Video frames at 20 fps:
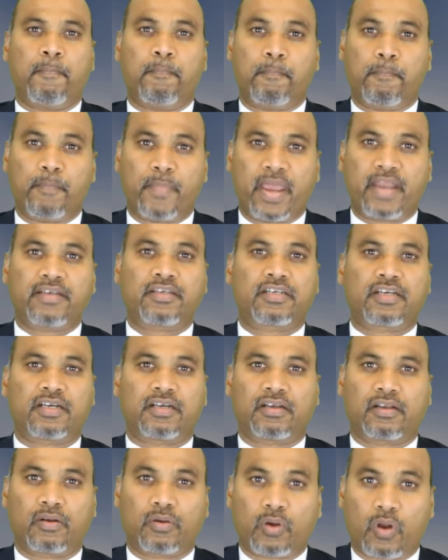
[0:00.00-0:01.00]

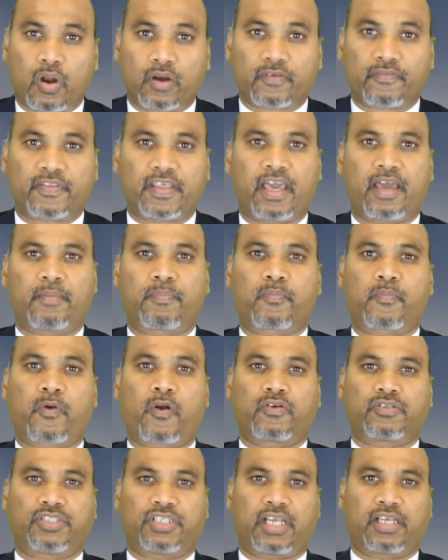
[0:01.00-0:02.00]
mentored a lot of their
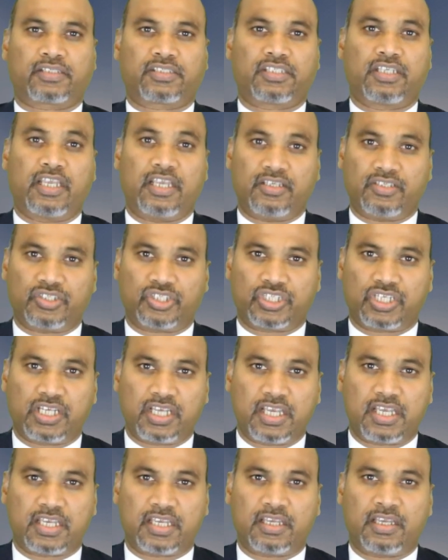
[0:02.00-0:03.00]
projects in
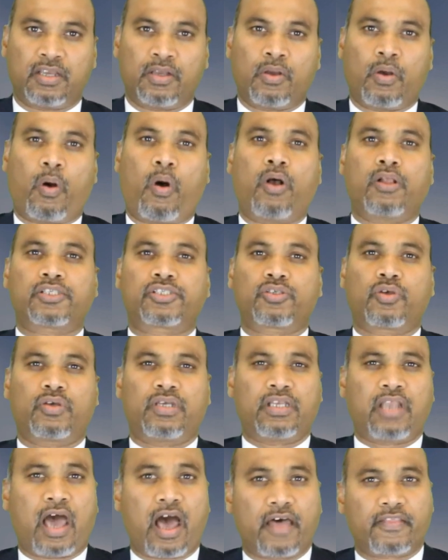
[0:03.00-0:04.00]
GE, also
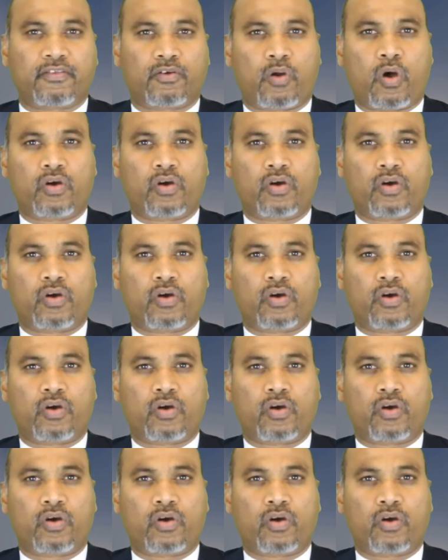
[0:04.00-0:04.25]
in other